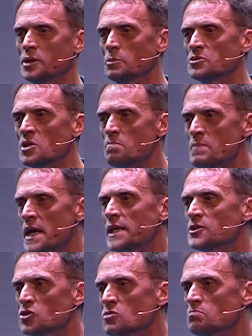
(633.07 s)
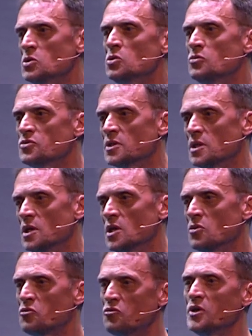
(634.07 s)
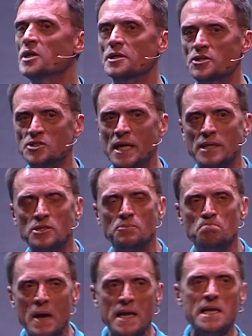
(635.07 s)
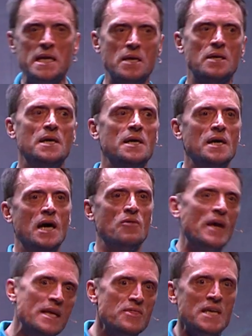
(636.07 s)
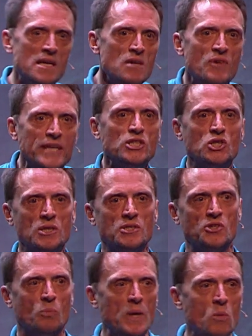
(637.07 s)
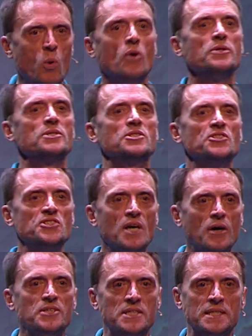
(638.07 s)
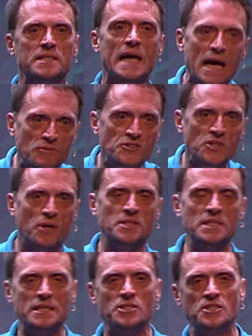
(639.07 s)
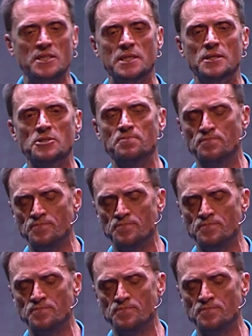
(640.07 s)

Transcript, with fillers: It was the mayors who moved first. And many of in the innovations that we want started and have started in cities.